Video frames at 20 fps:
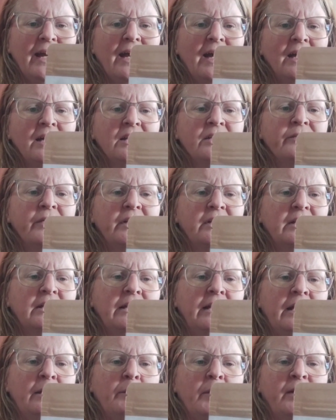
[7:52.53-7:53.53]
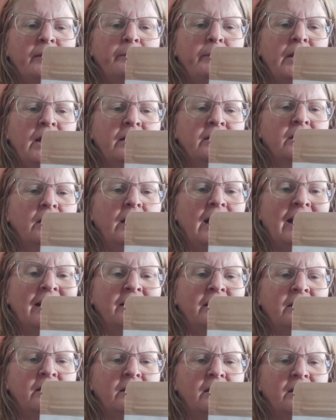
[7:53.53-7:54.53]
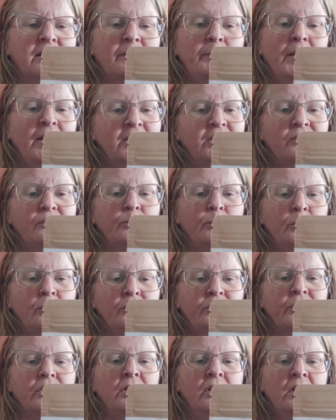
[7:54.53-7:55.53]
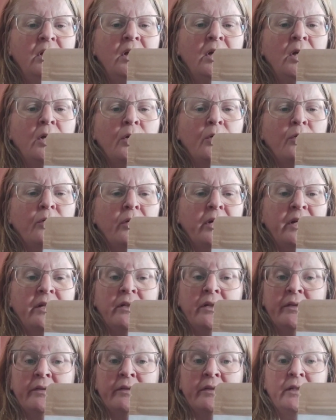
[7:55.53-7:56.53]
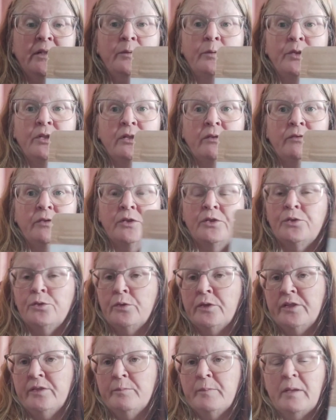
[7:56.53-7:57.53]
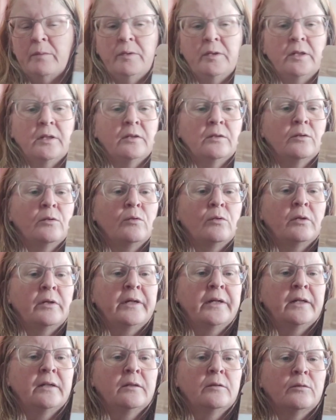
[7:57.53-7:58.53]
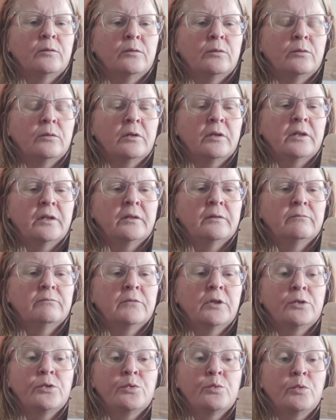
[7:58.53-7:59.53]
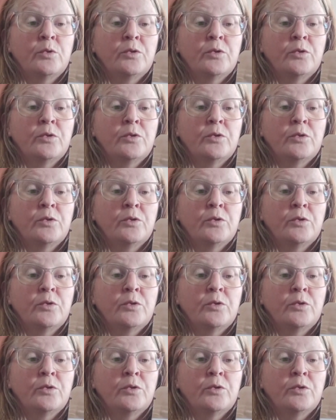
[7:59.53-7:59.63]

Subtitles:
Activate the clay by adding a splash of water or another liquid of your choice, maybe an oil or rose